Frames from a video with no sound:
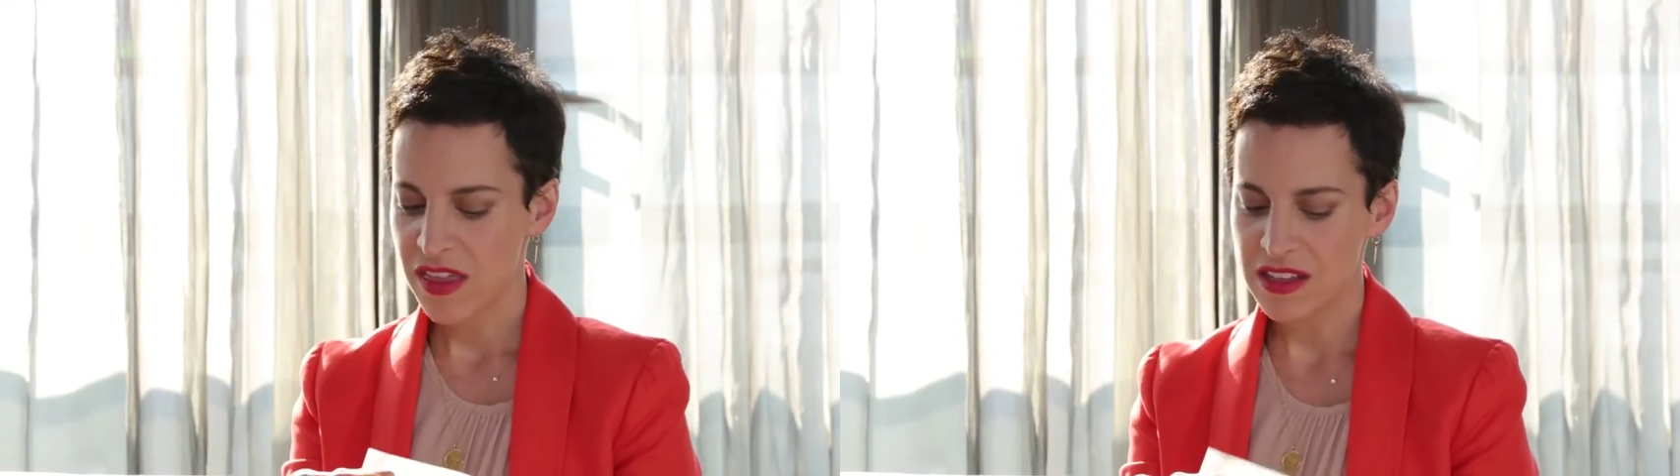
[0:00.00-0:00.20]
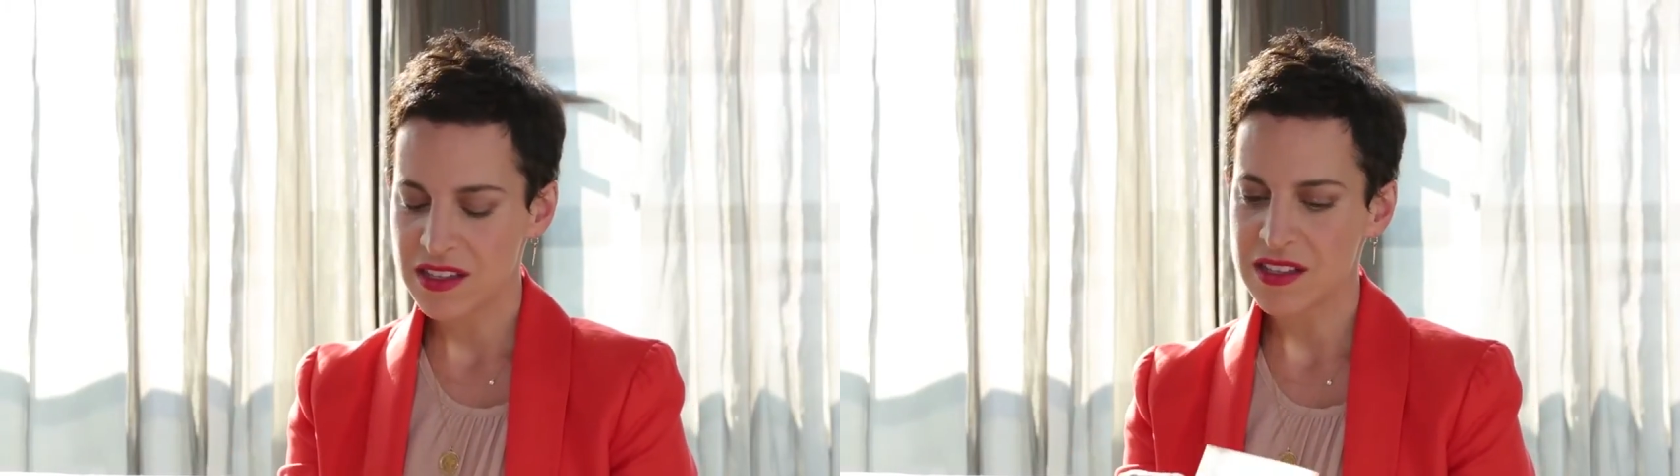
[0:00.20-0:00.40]

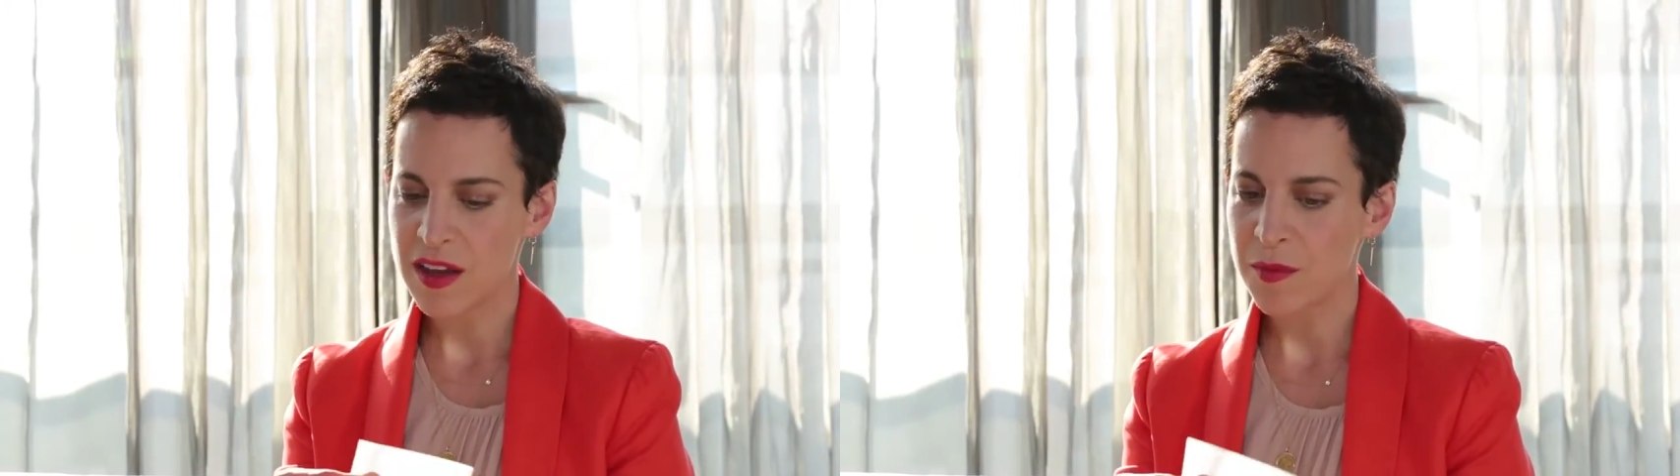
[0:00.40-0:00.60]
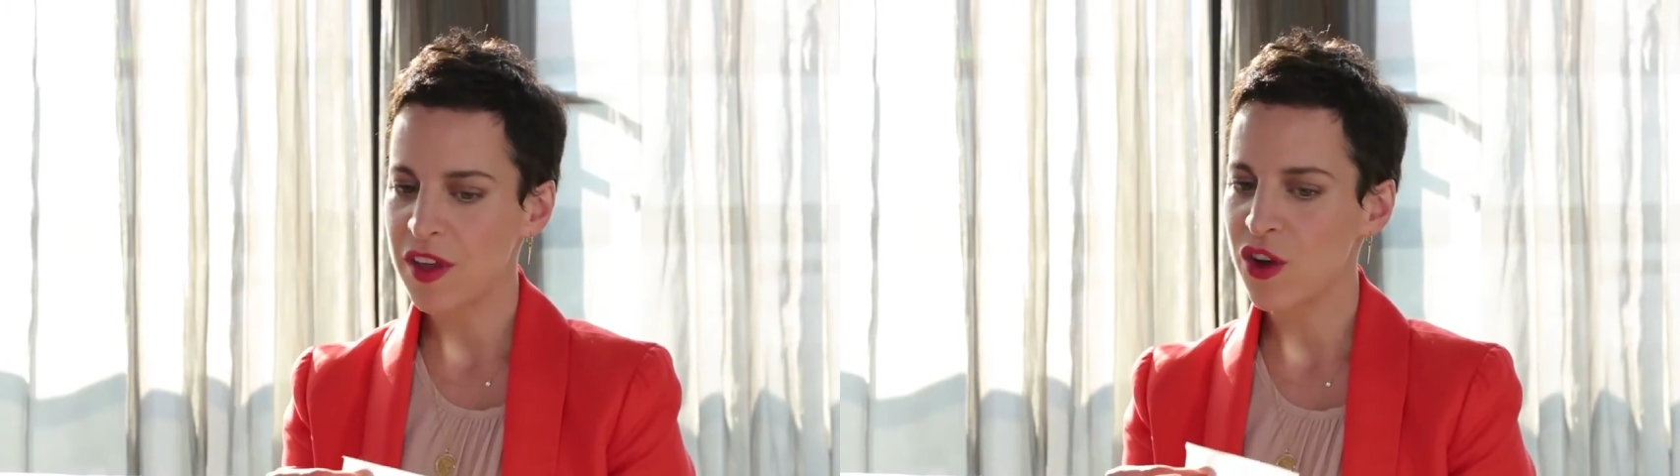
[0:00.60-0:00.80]
Yeah. This is
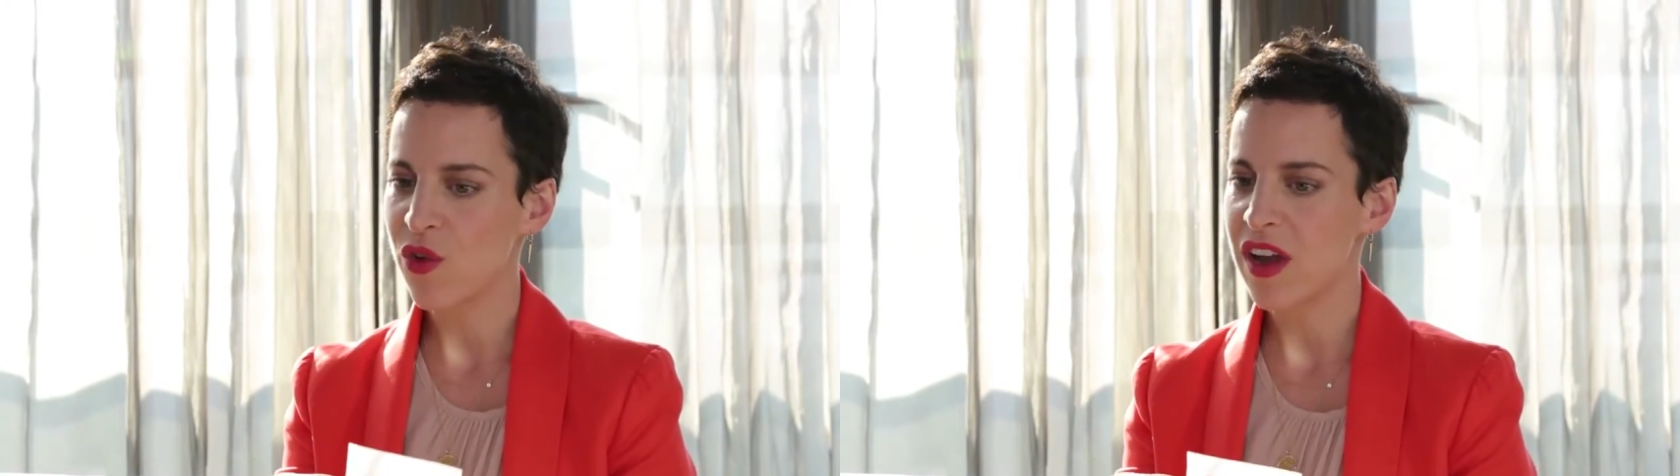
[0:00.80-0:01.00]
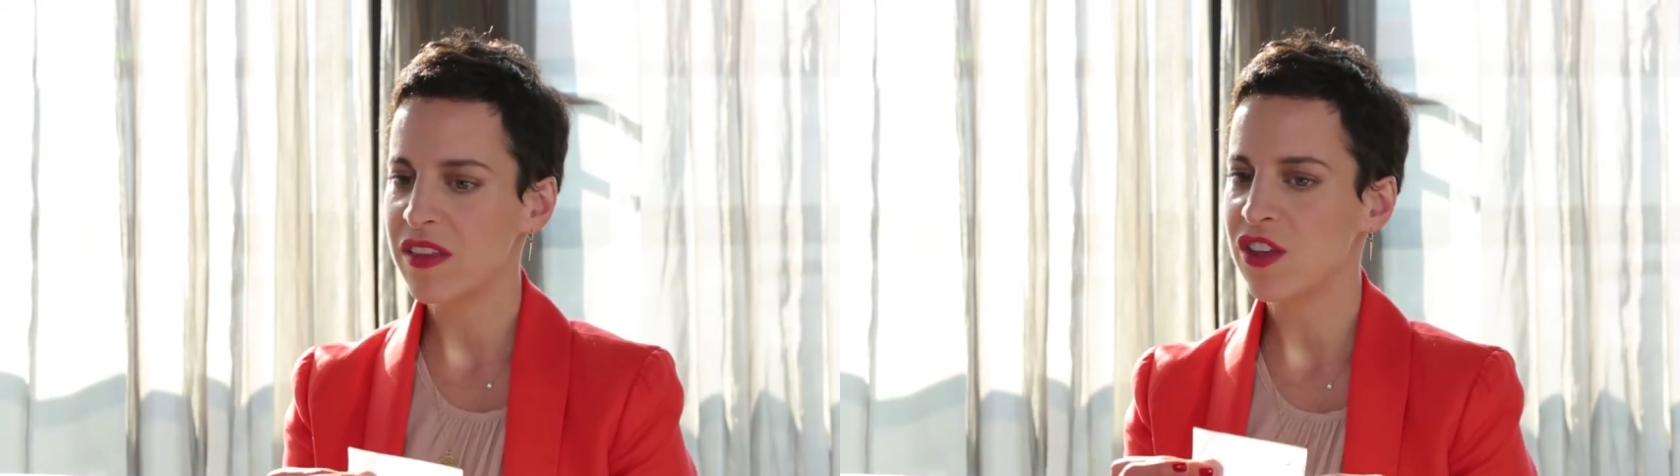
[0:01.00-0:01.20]
something
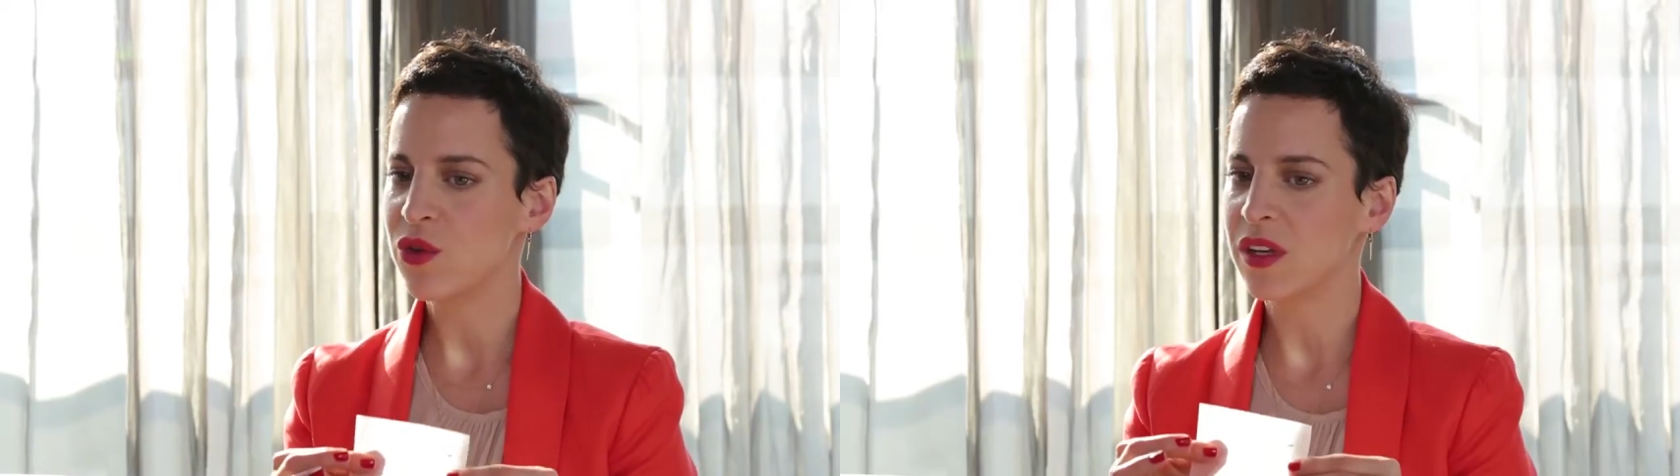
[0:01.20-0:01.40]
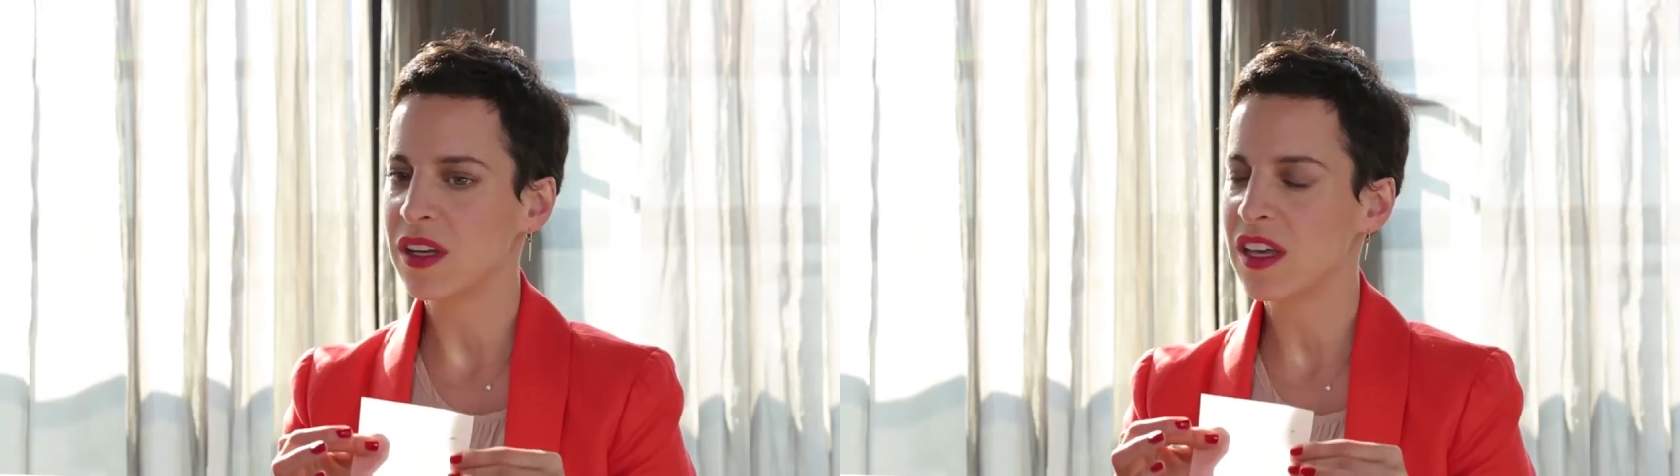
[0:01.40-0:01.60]
great that you
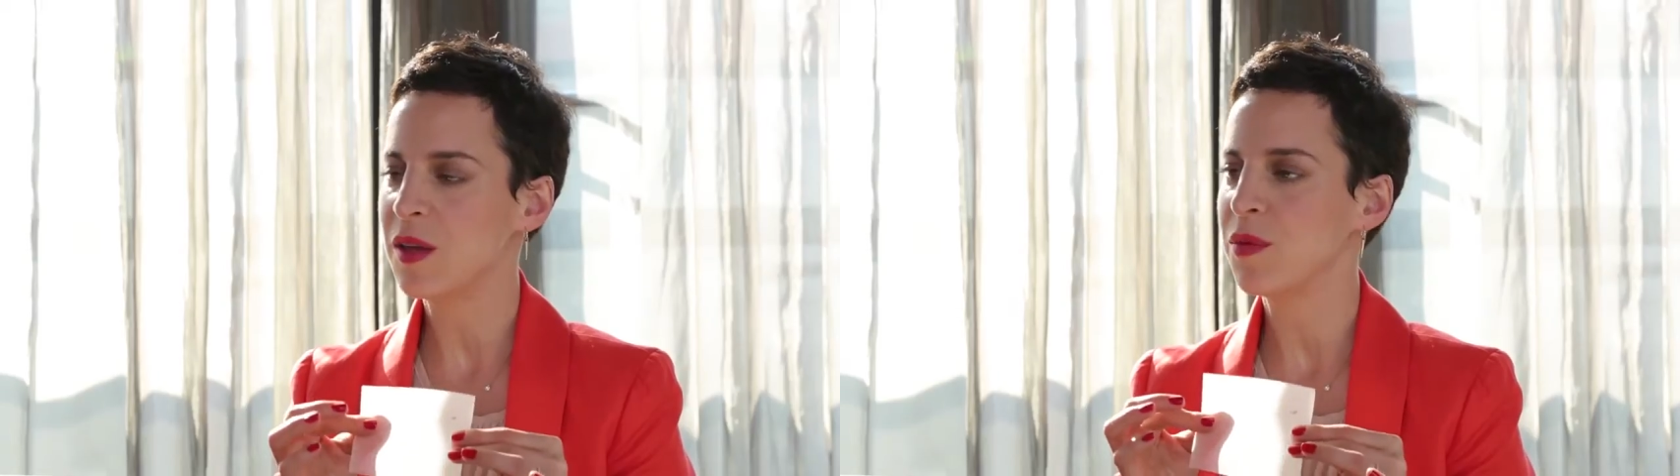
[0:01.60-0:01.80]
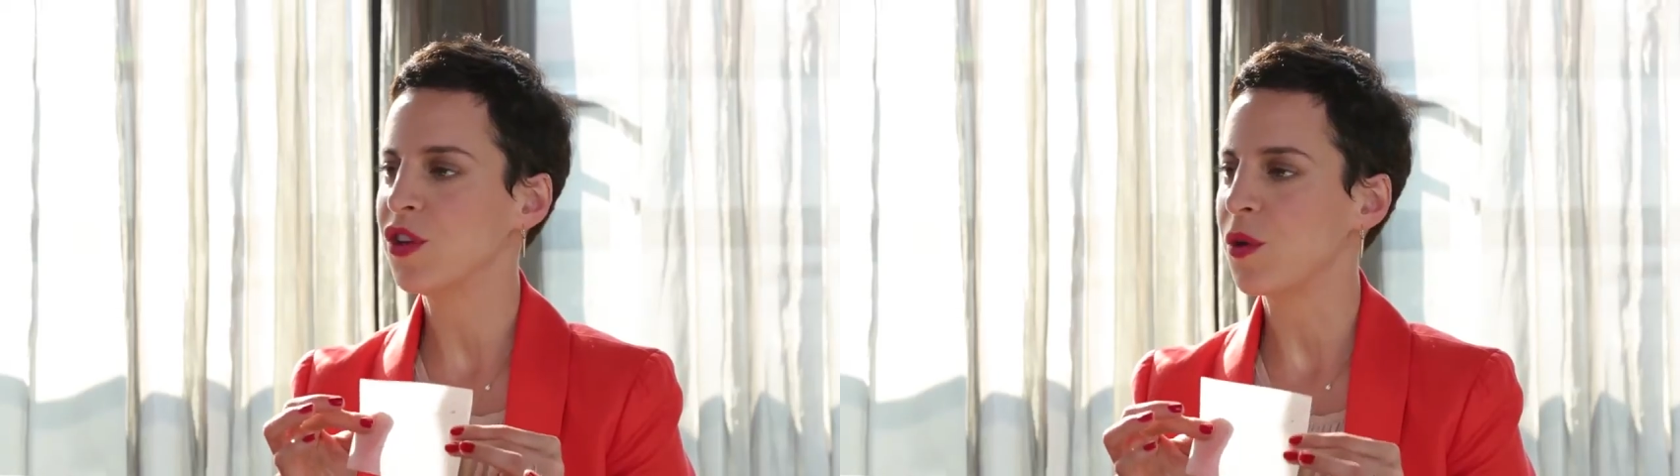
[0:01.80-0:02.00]
can
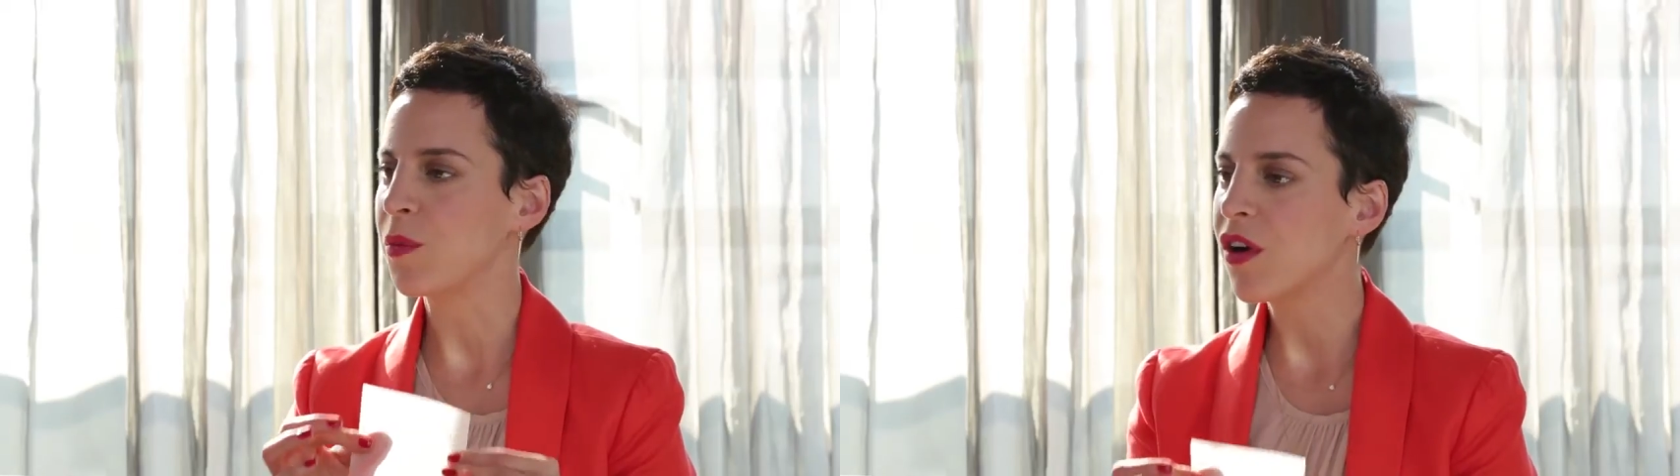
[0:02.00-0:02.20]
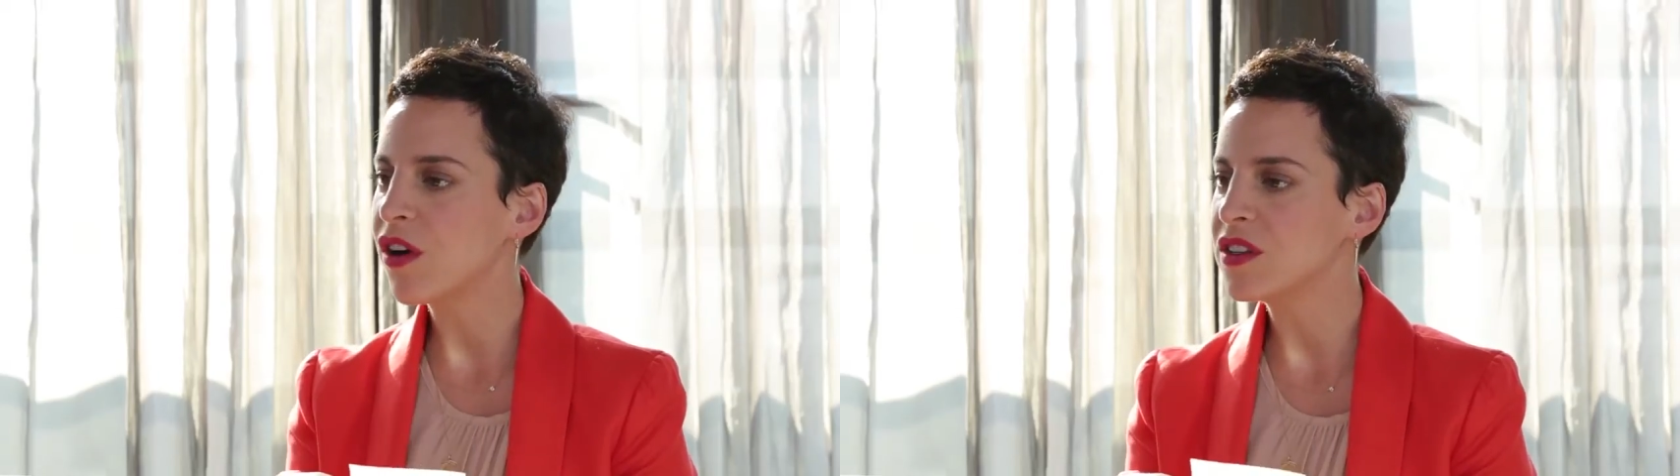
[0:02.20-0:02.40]
keep in your
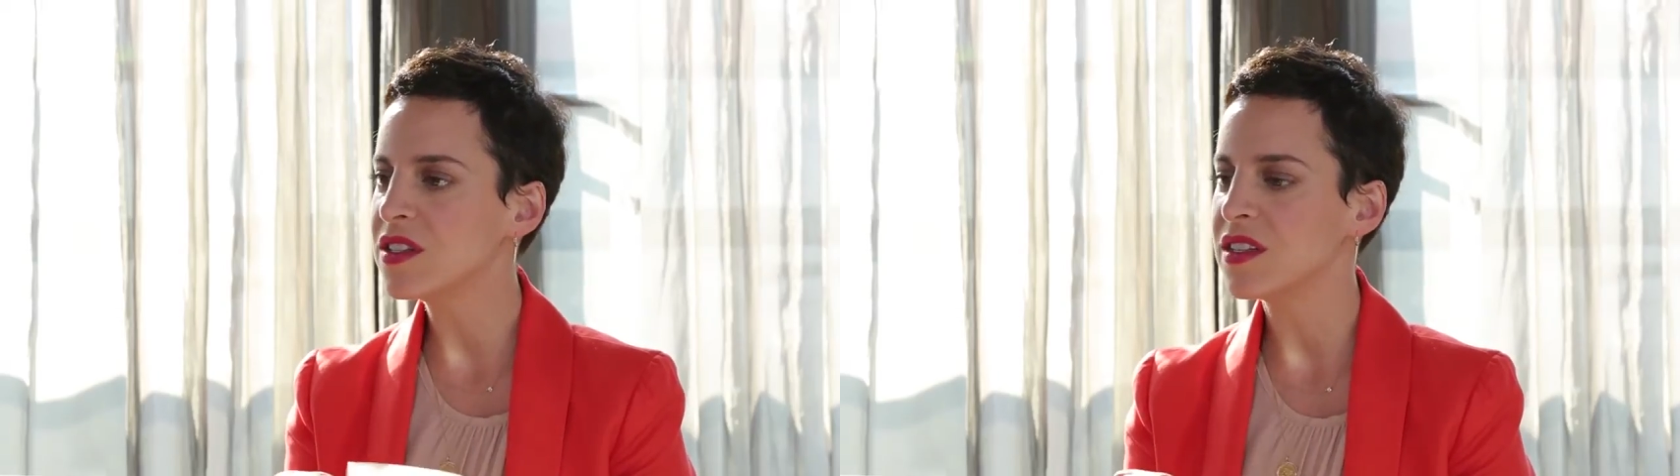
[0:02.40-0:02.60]
purse.